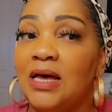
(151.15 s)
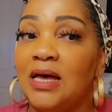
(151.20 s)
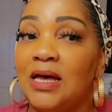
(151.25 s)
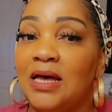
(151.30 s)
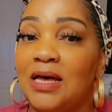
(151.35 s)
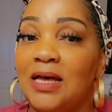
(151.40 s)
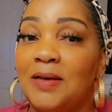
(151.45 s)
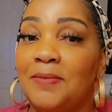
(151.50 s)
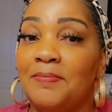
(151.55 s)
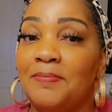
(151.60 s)

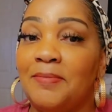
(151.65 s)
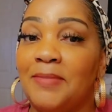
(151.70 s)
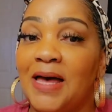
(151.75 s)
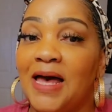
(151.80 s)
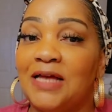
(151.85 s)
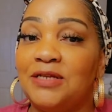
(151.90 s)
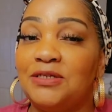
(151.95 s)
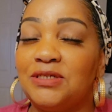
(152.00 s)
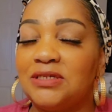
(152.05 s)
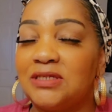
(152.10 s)
Um,
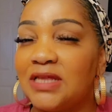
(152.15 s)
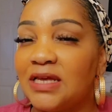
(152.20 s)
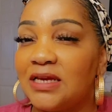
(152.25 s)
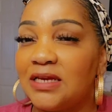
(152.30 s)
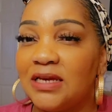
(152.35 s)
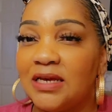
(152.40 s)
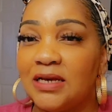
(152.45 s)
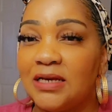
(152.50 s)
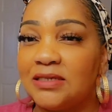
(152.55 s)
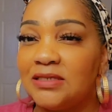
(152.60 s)
I just
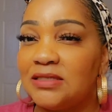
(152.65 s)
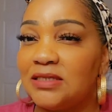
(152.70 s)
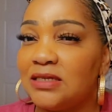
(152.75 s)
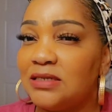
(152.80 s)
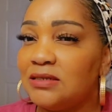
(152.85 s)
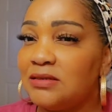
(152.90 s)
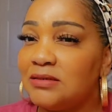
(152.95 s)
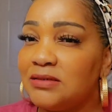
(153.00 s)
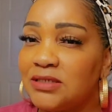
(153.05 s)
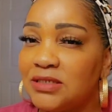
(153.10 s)
think
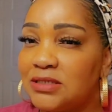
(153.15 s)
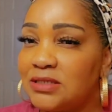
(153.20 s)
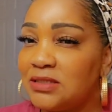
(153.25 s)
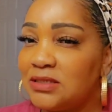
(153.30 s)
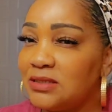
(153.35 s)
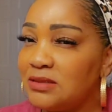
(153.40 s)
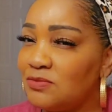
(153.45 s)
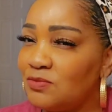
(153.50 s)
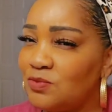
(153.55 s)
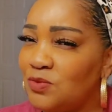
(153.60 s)
Kinston just